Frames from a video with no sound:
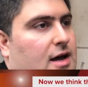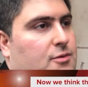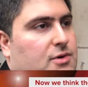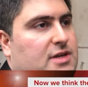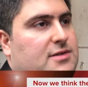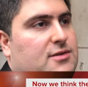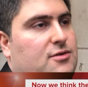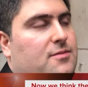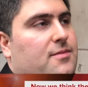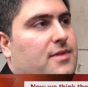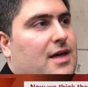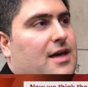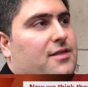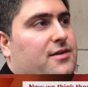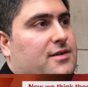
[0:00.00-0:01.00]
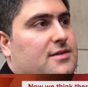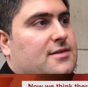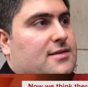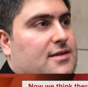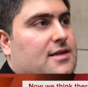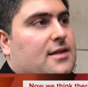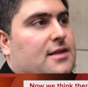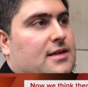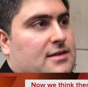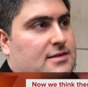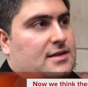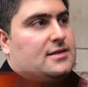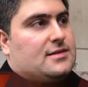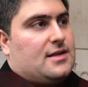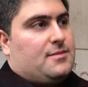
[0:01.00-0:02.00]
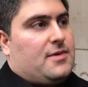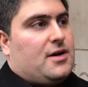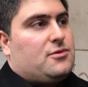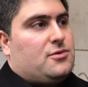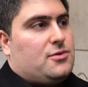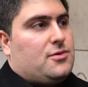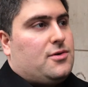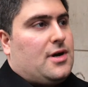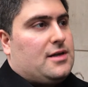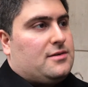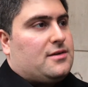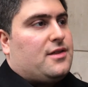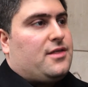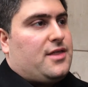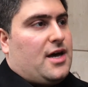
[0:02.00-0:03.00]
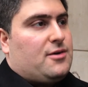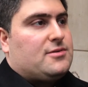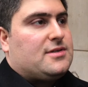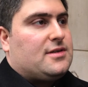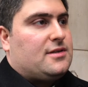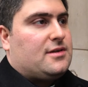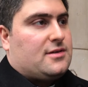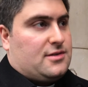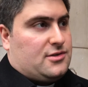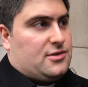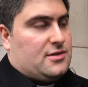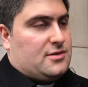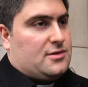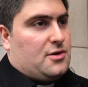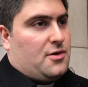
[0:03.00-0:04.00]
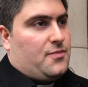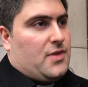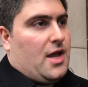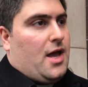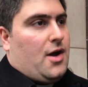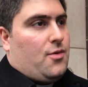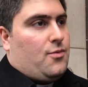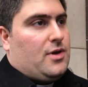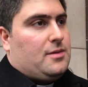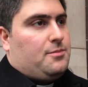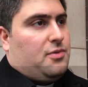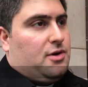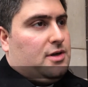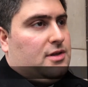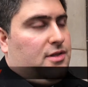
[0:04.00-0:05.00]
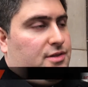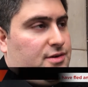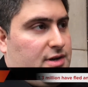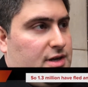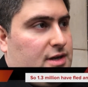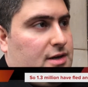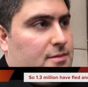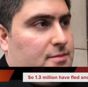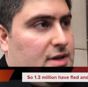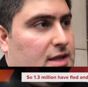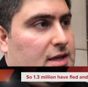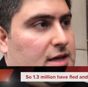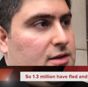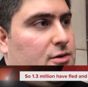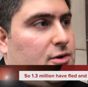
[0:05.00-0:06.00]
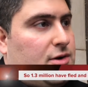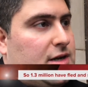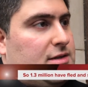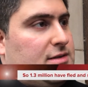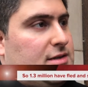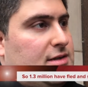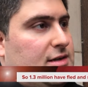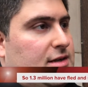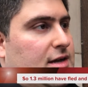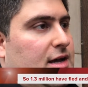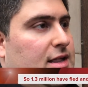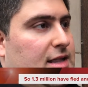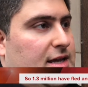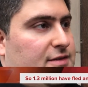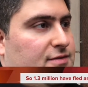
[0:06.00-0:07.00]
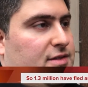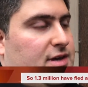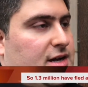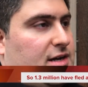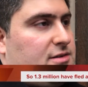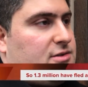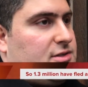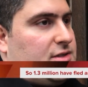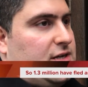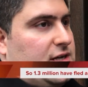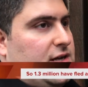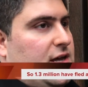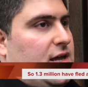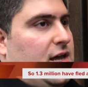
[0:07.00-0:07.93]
we assume that there still exist about 200,000 Christians. So 1.3 million already left the country